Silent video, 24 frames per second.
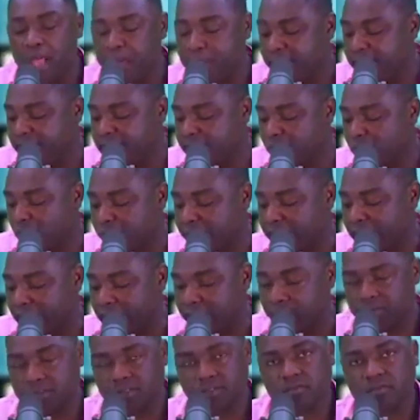meeting was
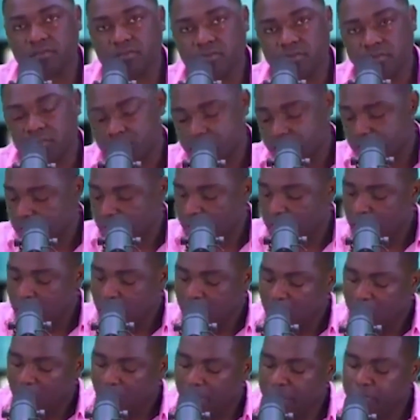held.
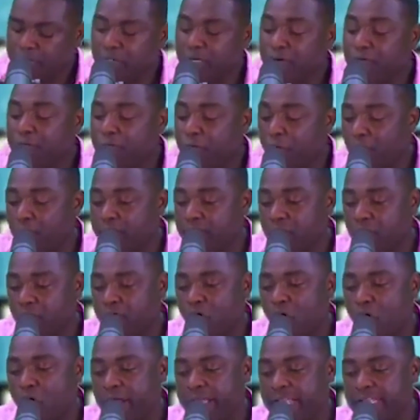On the 24th
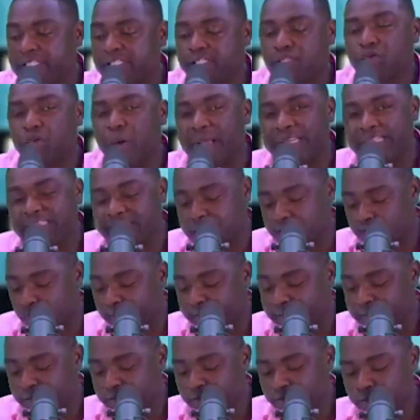of August
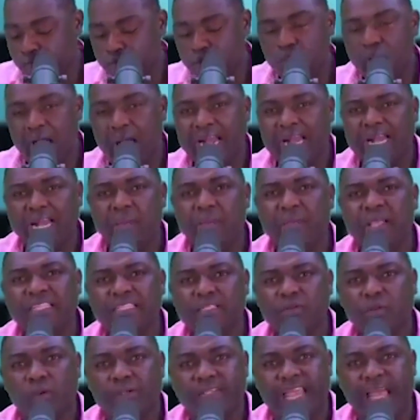2022, another
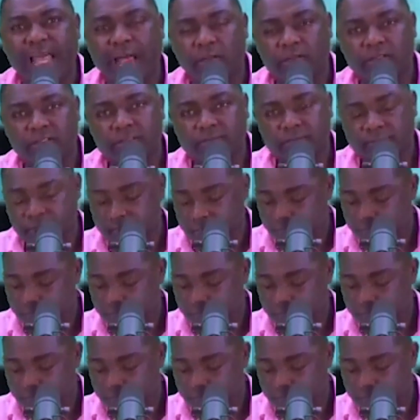meeting was held.